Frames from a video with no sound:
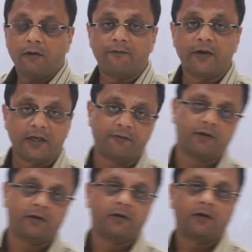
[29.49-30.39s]

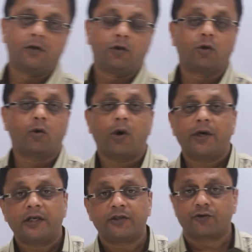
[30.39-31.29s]
Whenever the
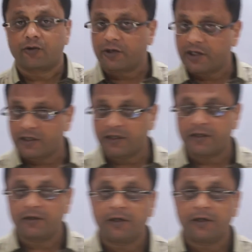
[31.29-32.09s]
coil is rotated